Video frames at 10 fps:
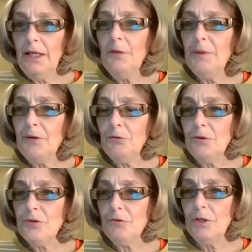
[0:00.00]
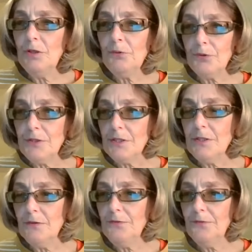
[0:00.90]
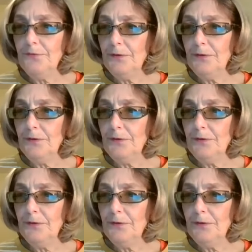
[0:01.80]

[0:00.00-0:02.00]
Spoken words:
And I went through the screening process of